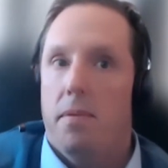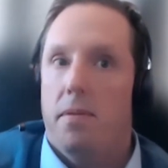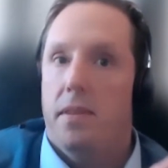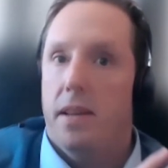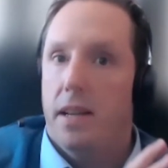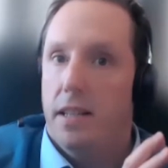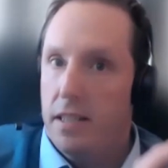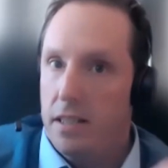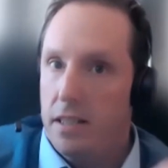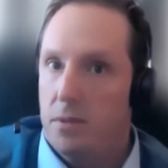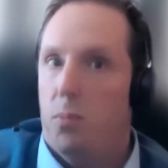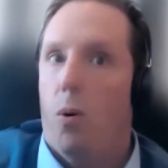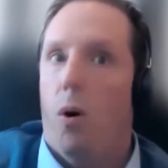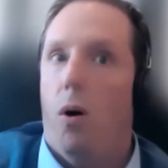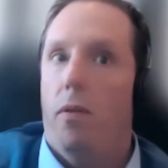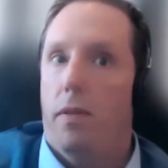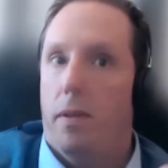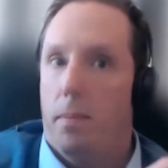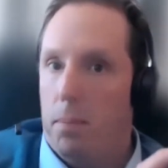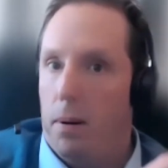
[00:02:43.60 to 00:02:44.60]
This is what
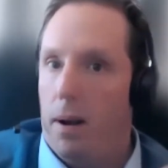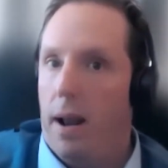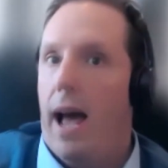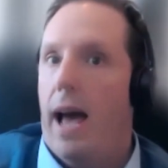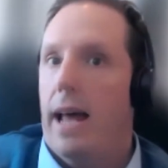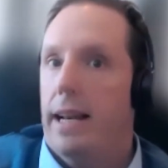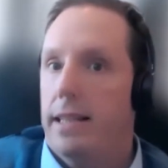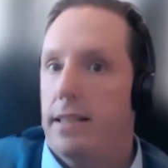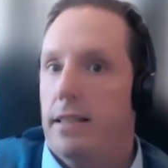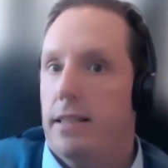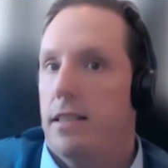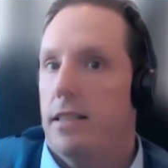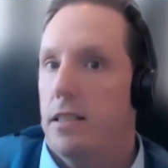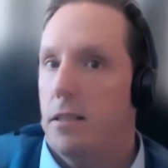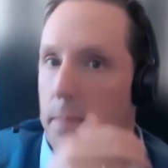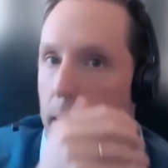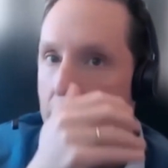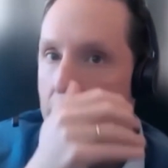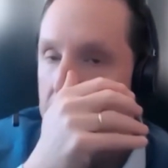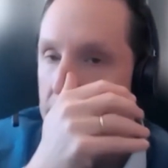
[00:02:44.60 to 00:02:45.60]
the plan is to
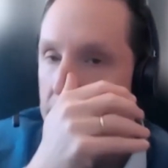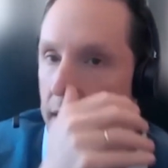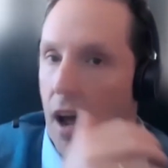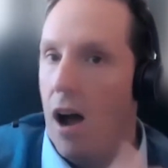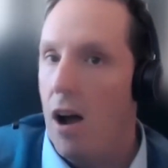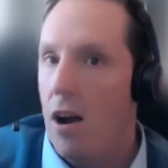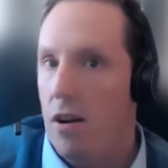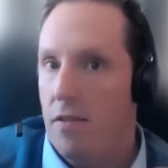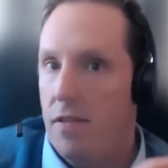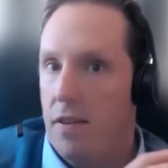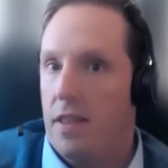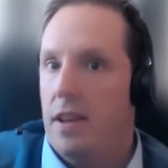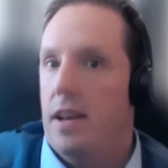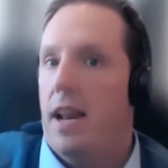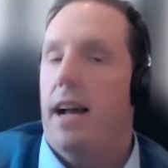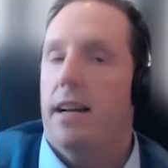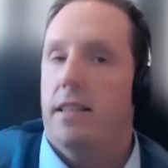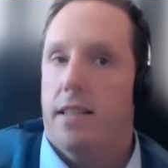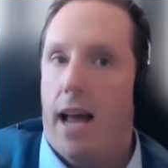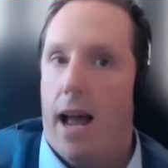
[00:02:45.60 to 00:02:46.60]
spend over the
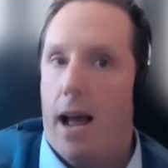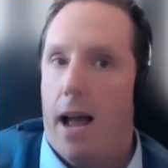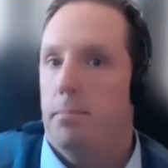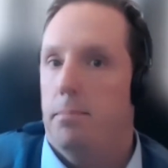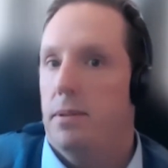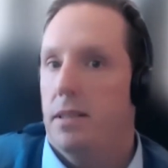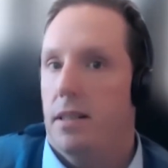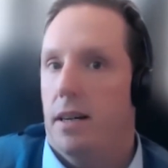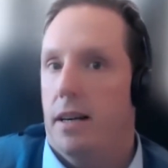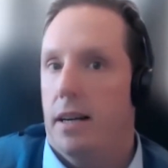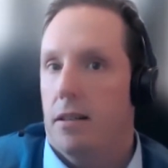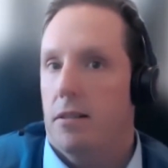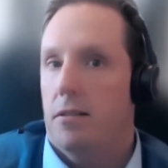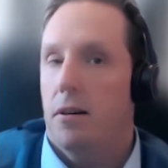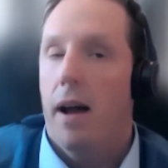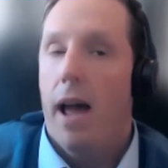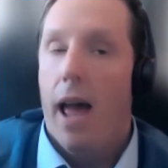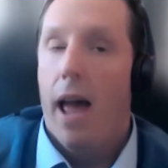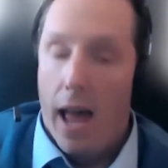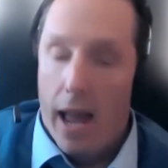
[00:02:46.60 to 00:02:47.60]
next AMP cycle.
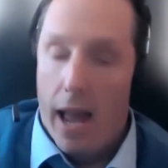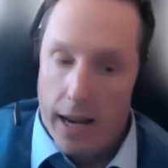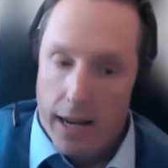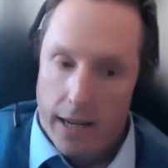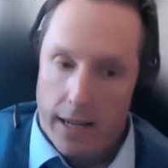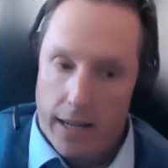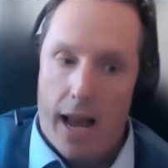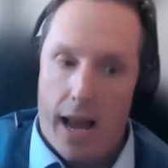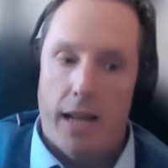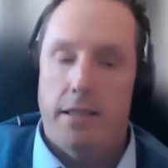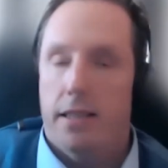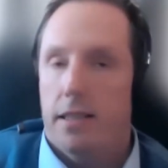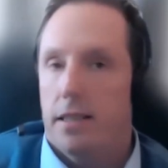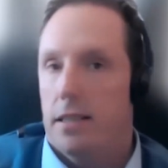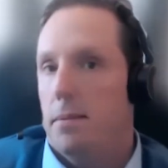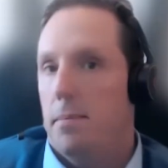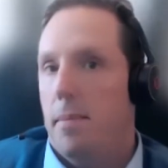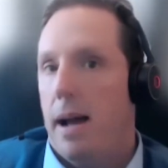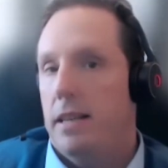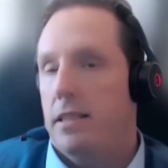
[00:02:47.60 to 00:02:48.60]
Yes,
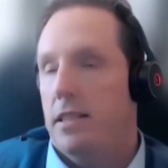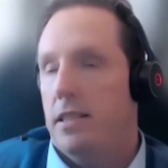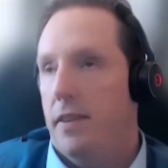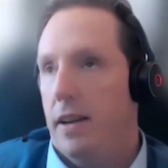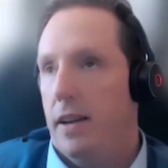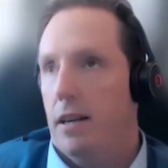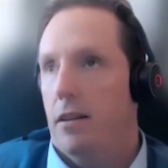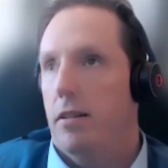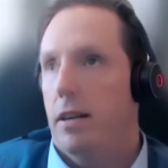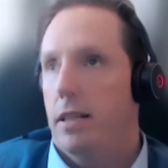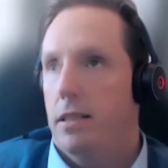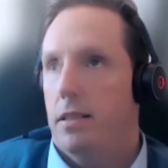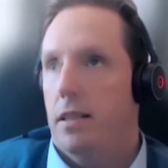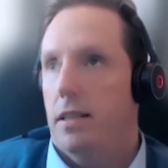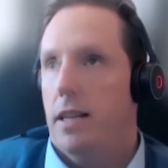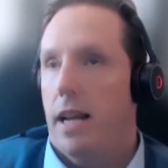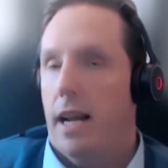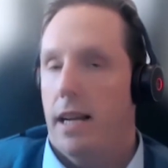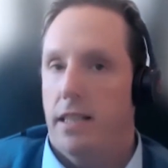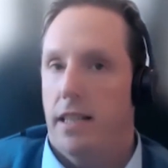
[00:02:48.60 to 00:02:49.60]
it's a massive increase.
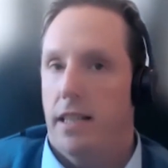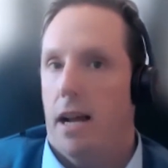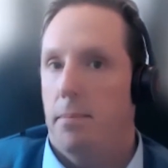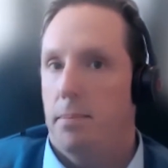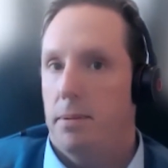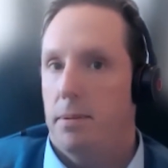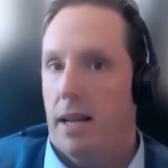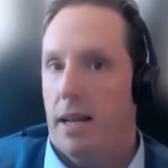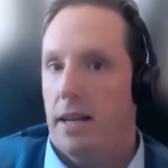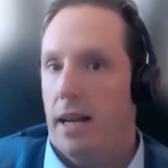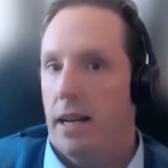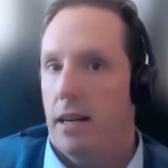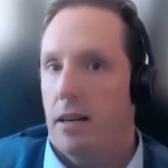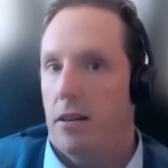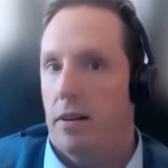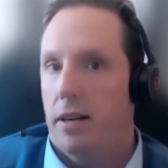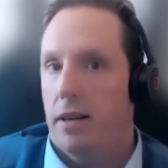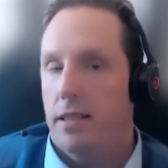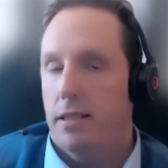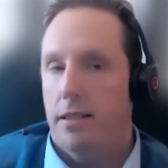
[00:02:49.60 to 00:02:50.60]
It's an 88%
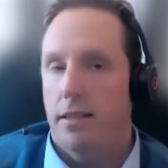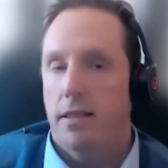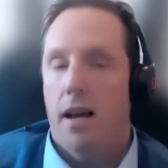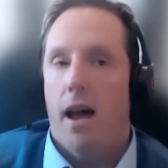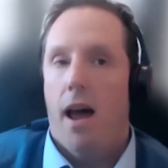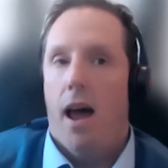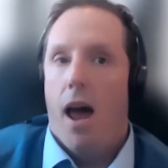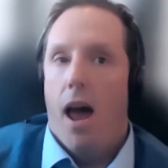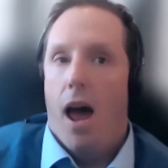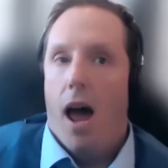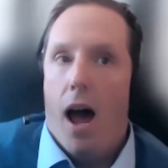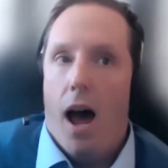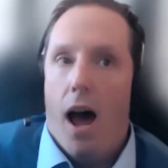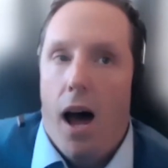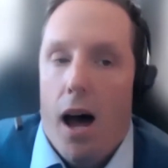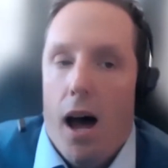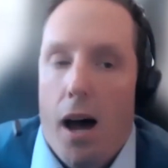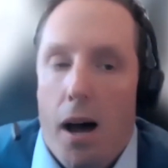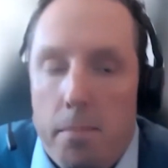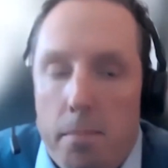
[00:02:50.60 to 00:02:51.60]
increase.
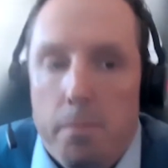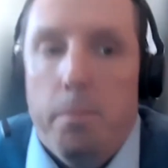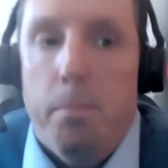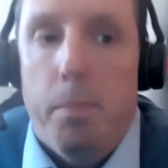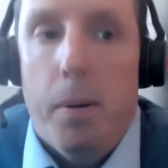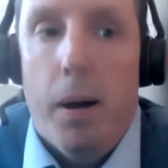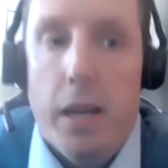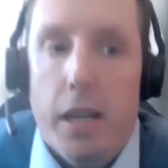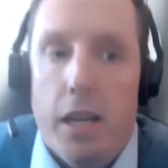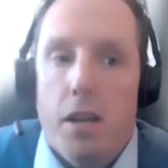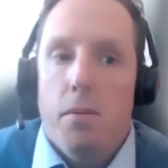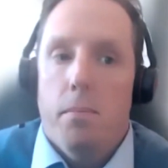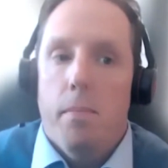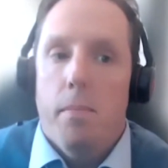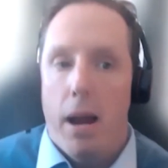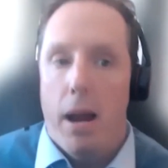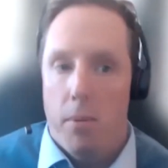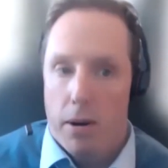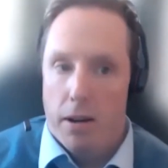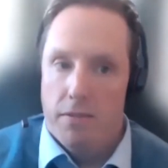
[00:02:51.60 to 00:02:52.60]
But you
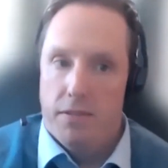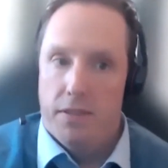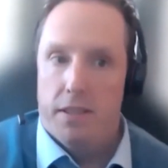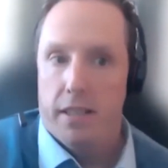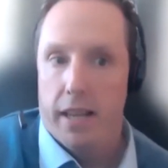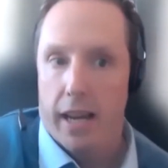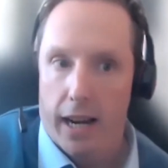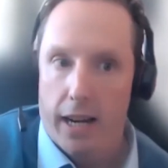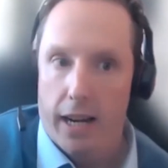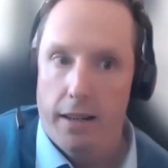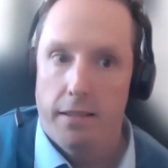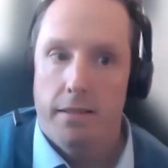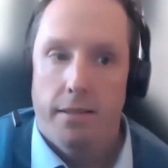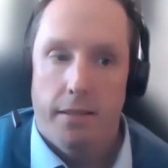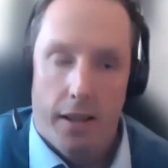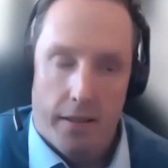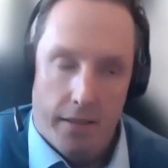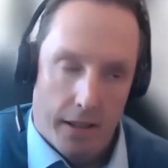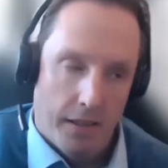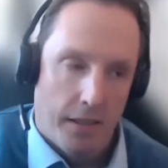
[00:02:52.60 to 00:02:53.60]
may well have seen
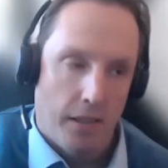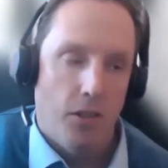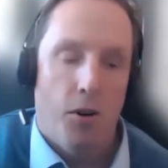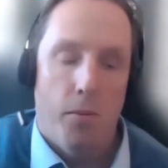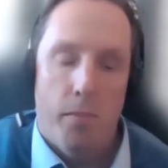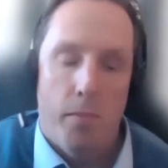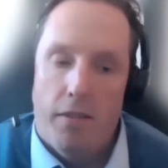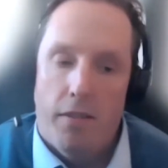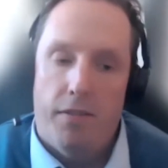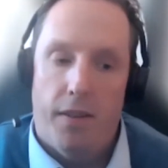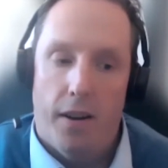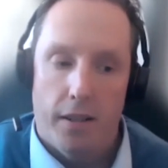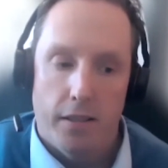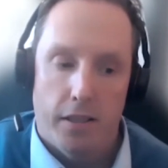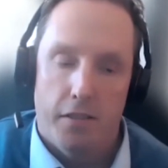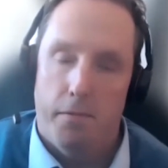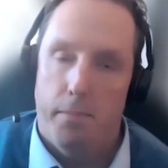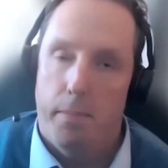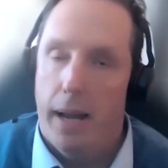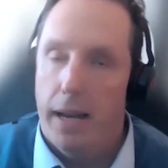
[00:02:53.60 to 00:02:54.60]
the storm overflows
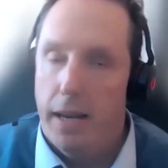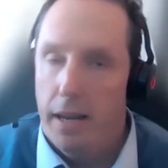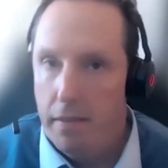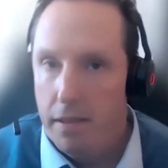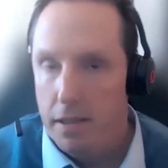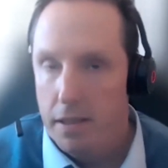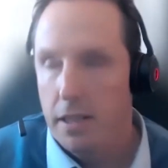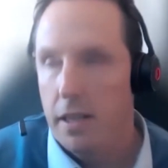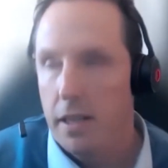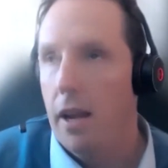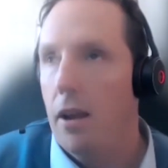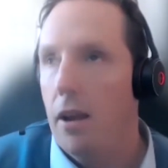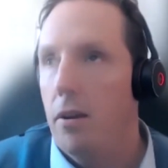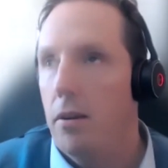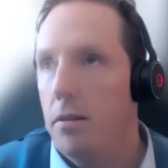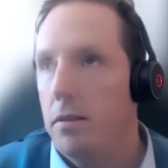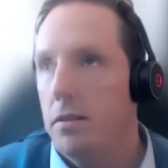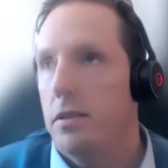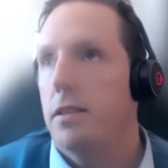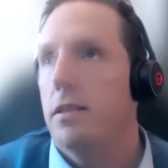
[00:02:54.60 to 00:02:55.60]
have been in the
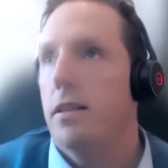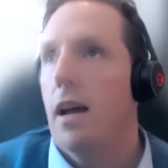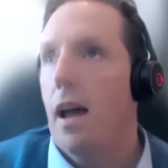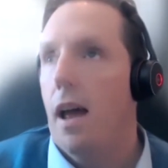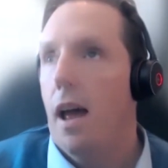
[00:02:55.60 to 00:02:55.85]
news.